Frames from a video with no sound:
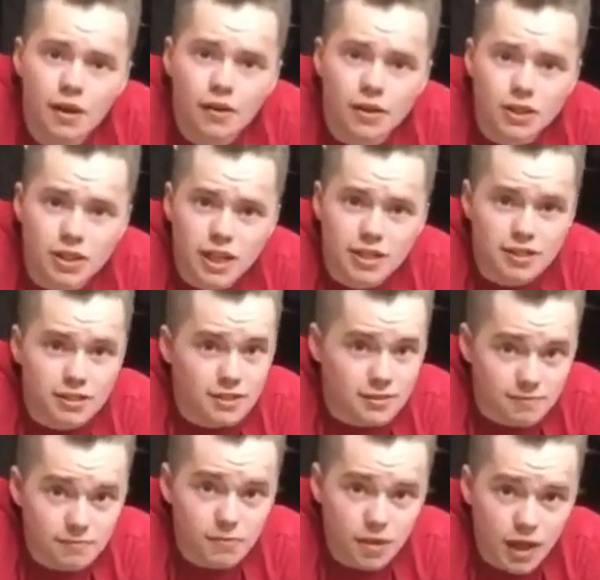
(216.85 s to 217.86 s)
because
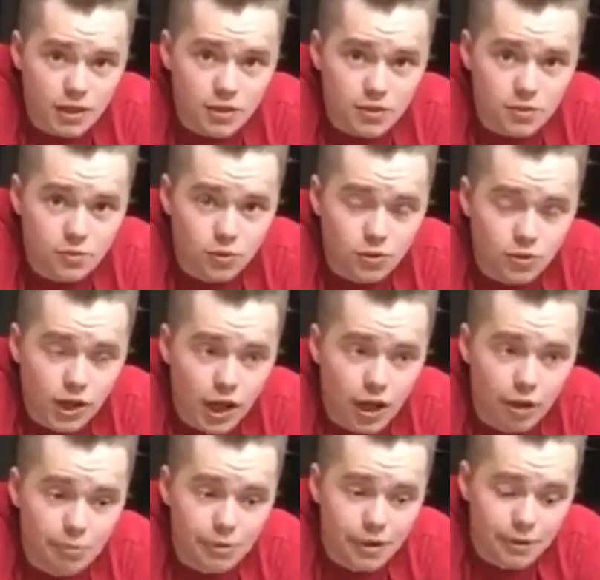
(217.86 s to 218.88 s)
that's that's what's going to
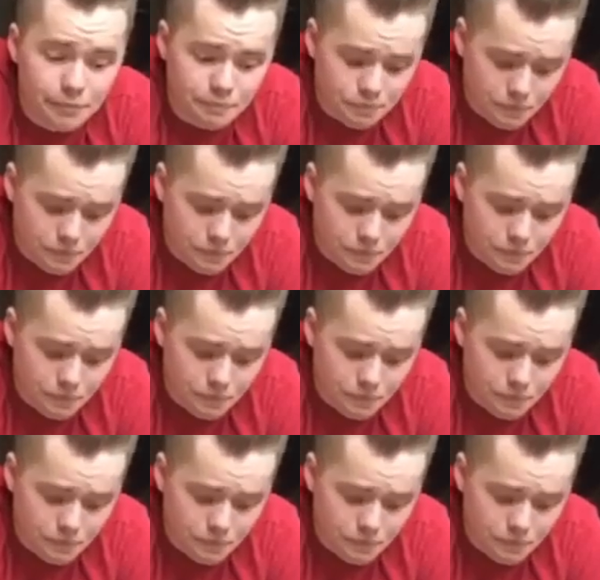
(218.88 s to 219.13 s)
help you.